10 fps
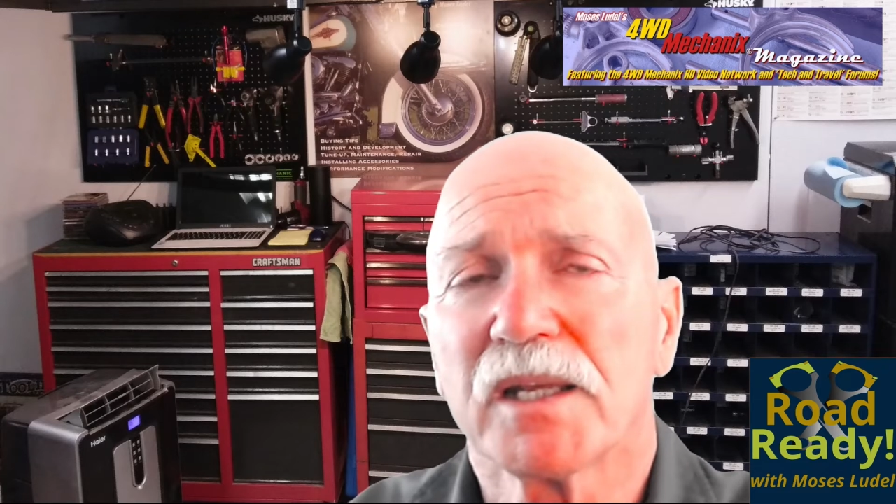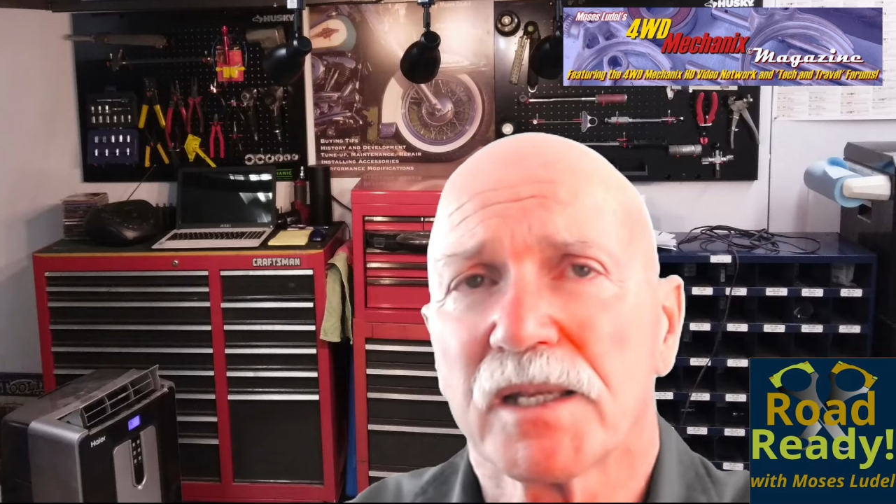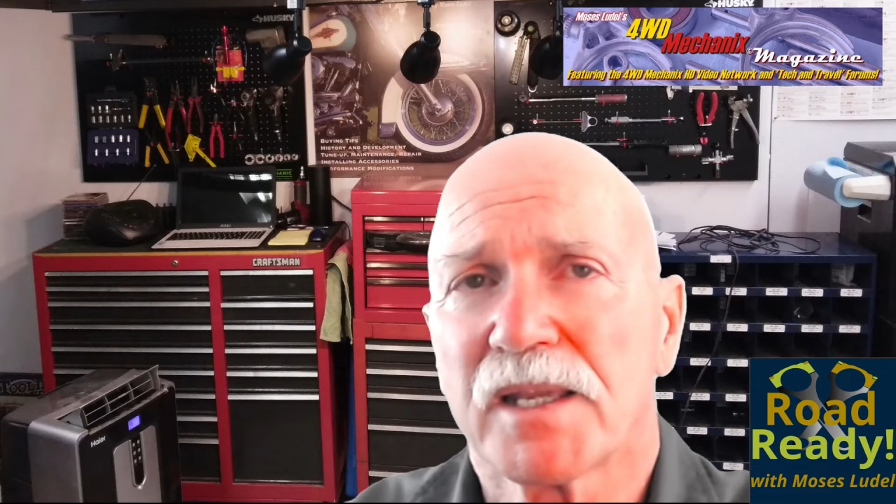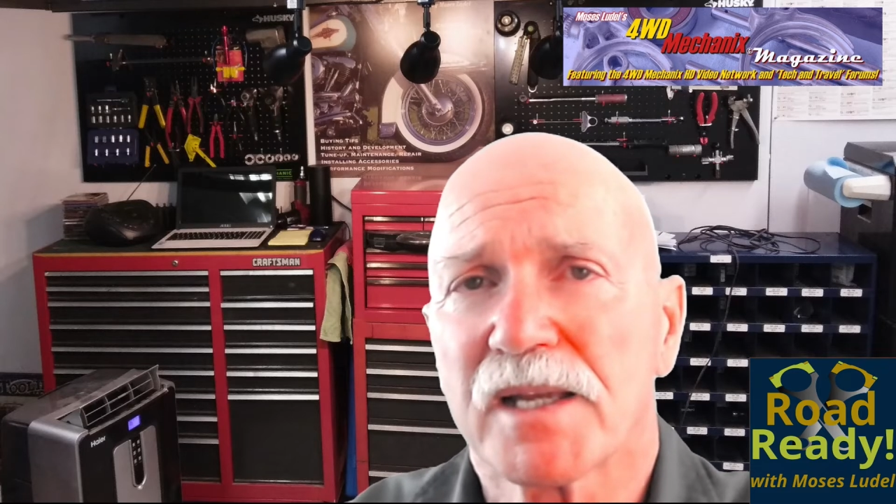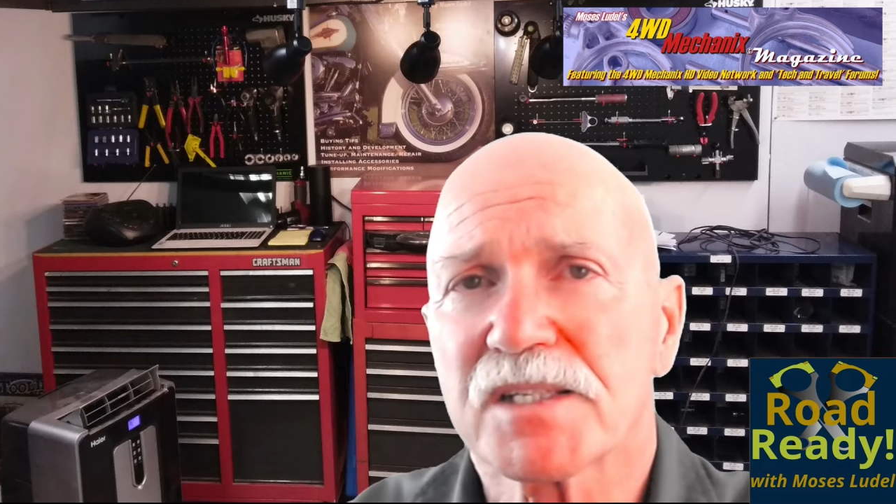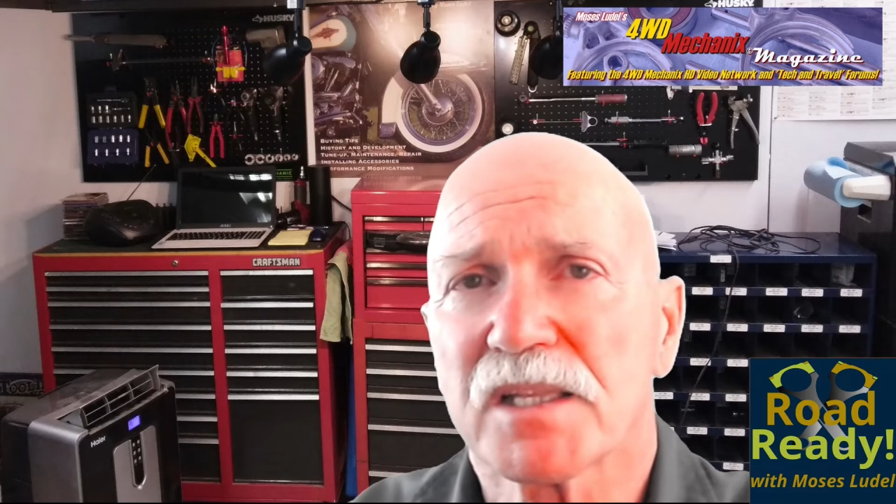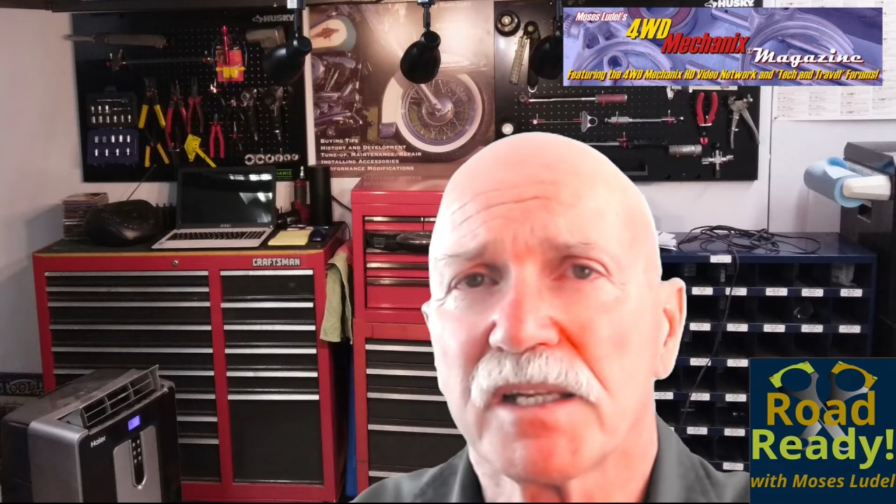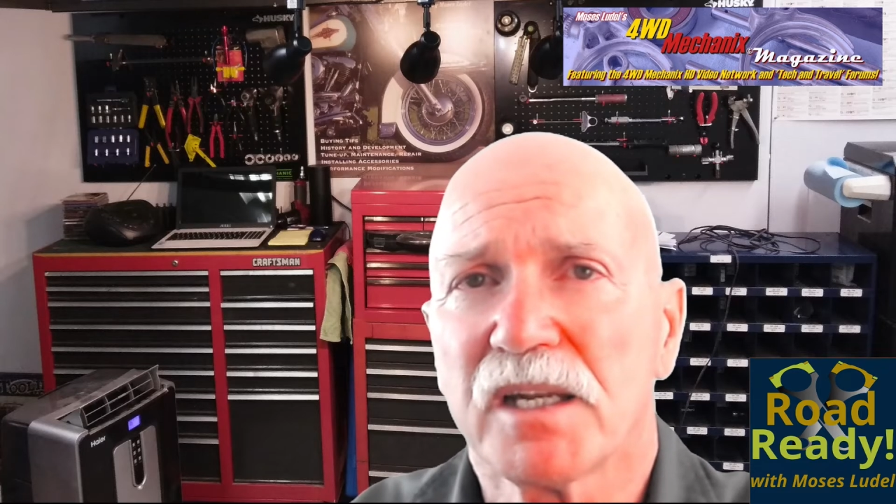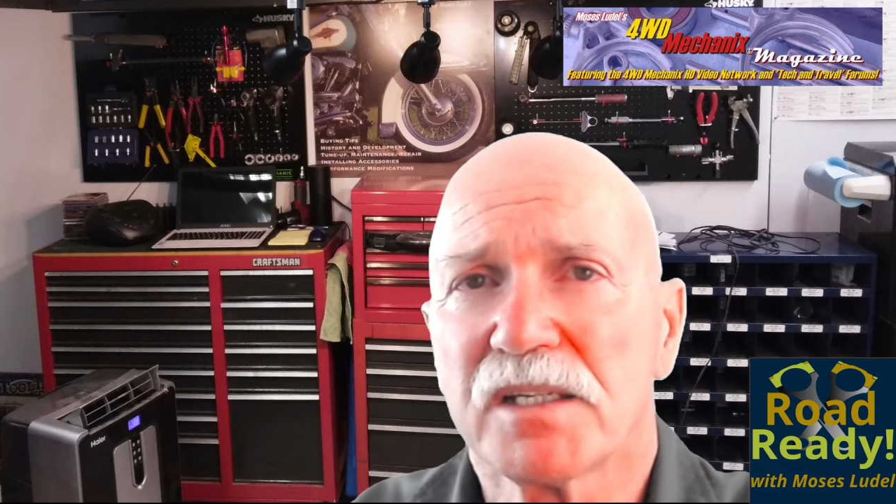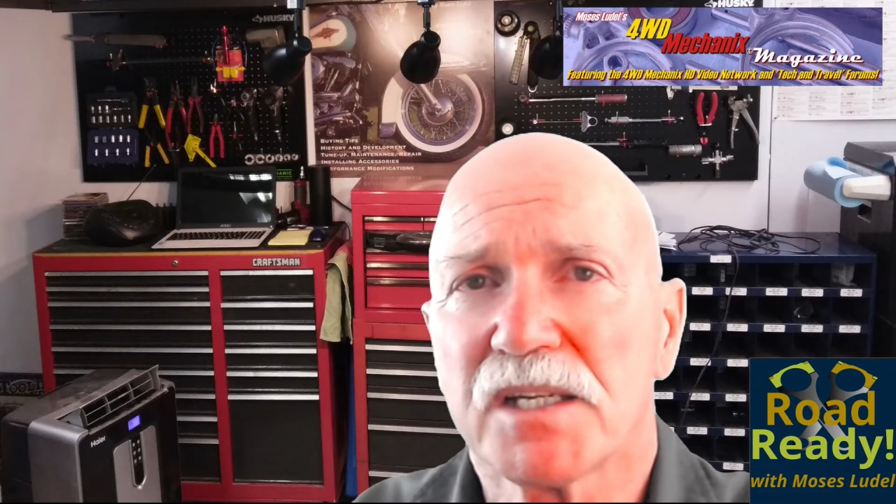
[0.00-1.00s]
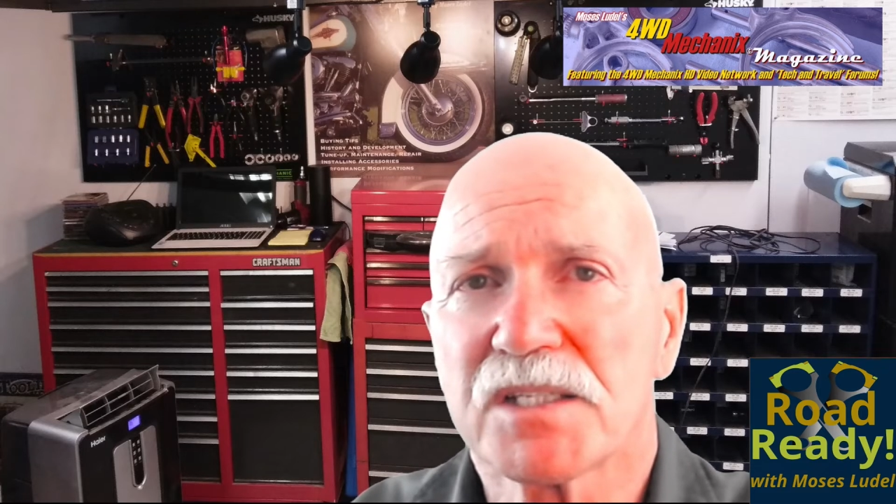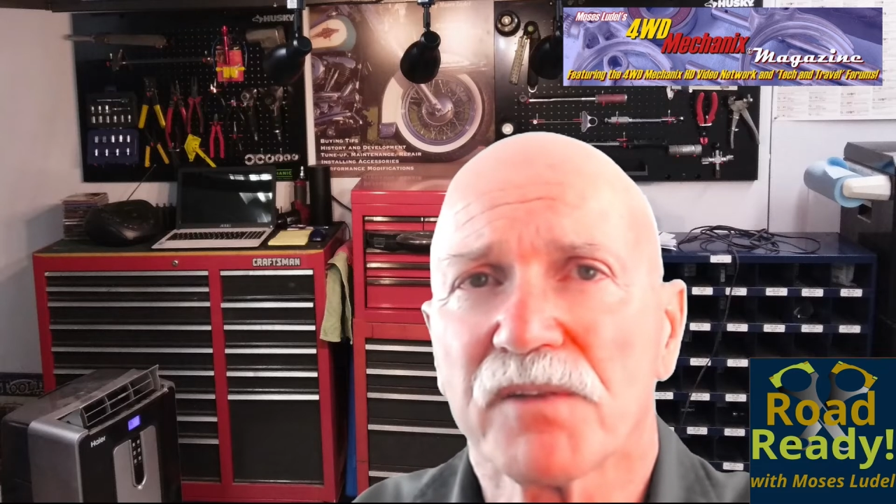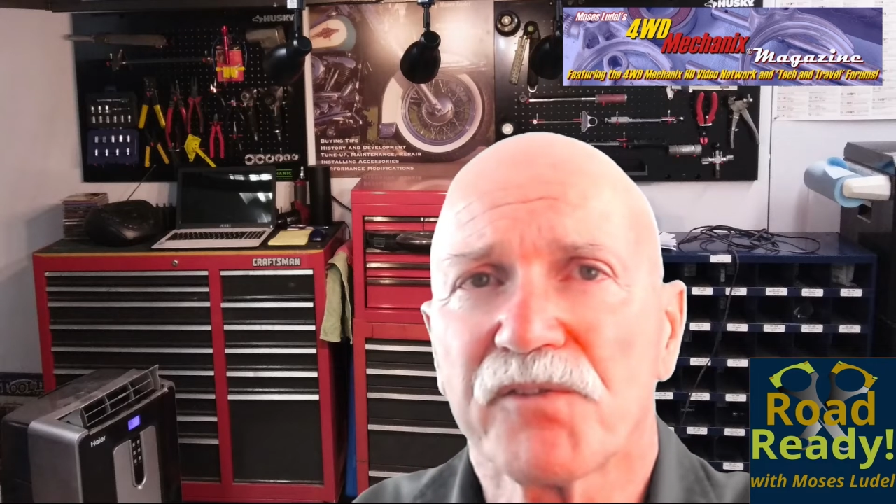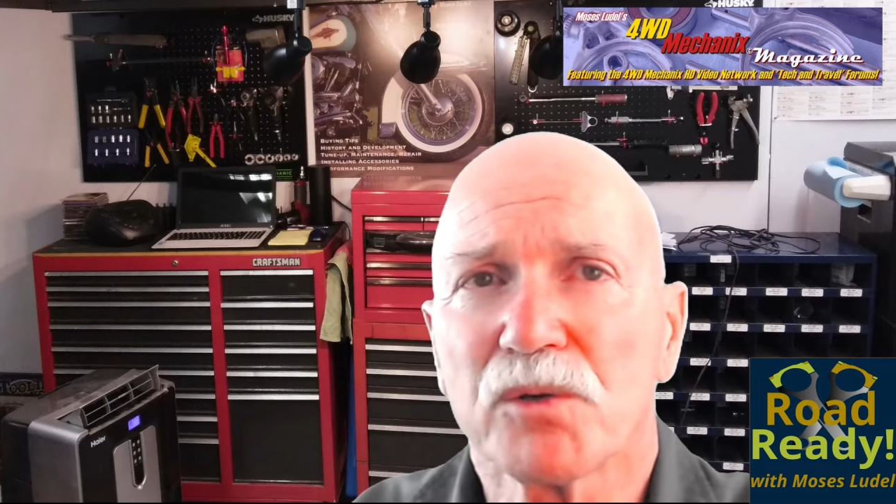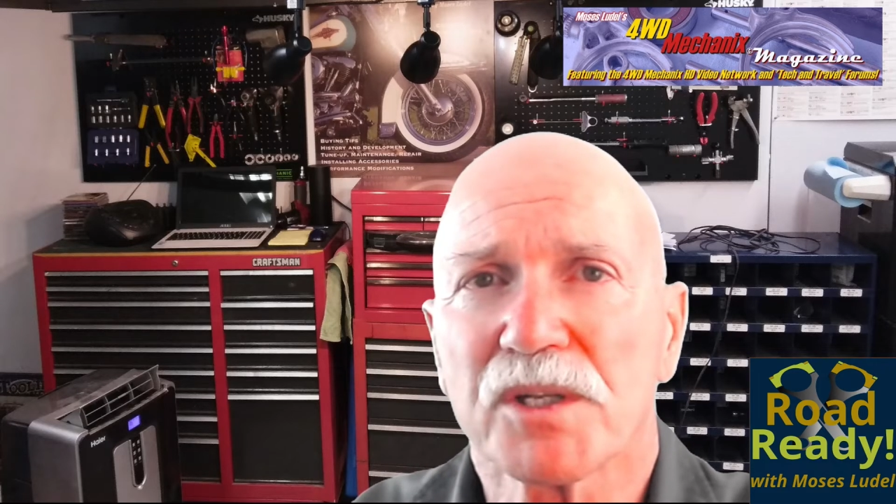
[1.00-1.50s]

Gasoline and diesel fuel